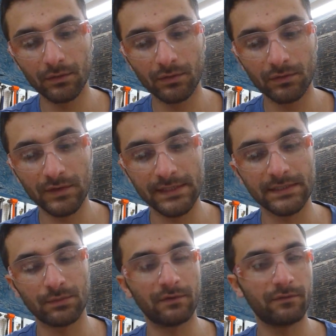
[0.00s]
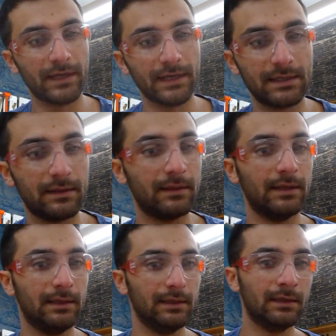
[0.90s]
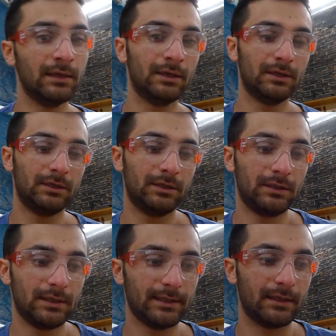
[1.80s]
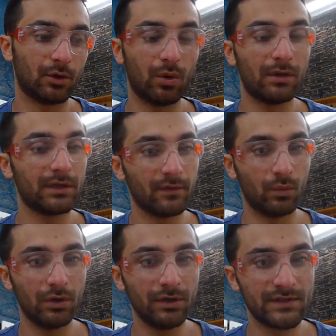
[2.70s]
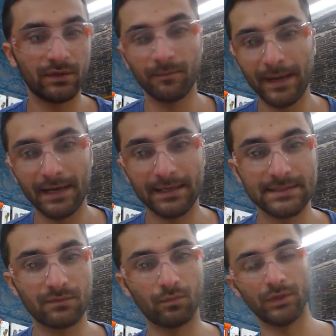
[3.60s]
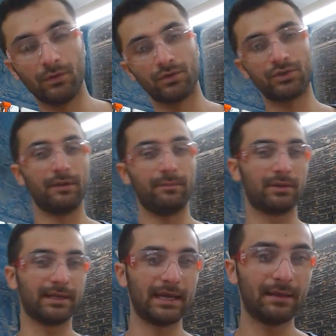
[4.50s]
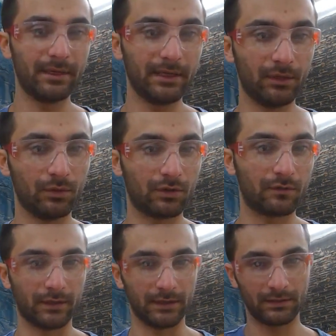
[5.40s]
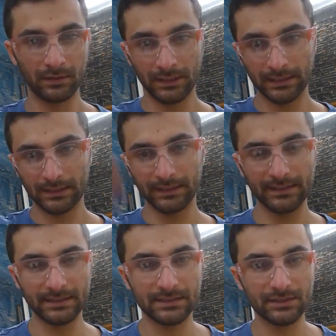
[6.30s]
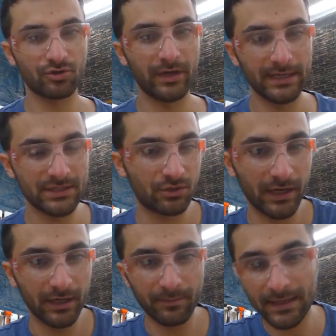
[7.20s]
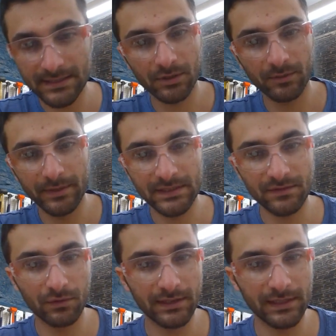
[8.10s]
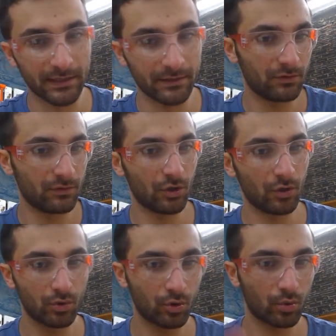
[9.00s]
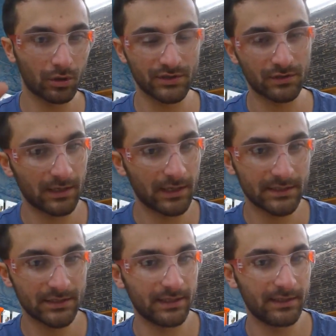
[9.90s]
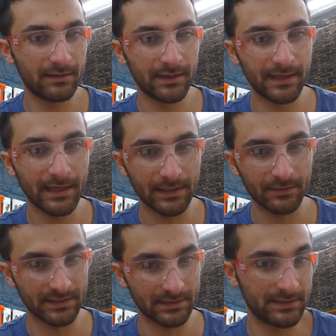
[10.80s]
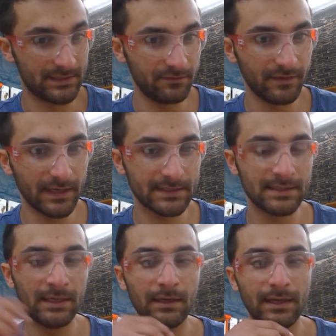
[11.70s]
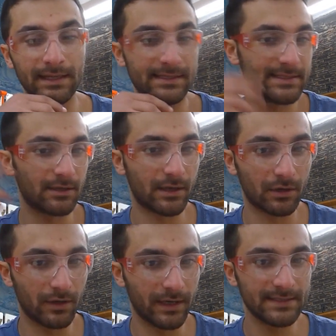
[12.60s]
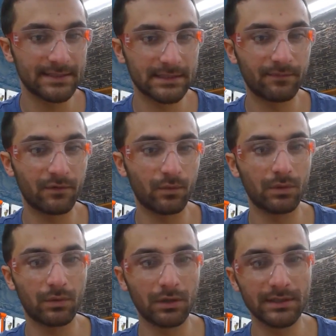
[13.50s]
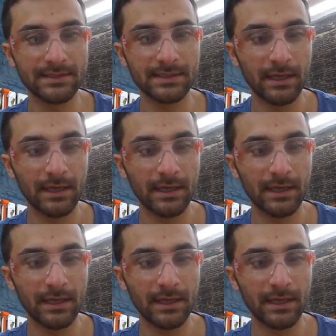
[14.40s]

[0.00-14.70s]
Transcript: tend to reflect the quality of the wood. So in the past, when you were trying to build a cabinet, you would look for the cleanest, straightest grain possible in a piece of wood that had no quirks or knots or anything like that. That was a defect, and that's still how our grading system for wood works.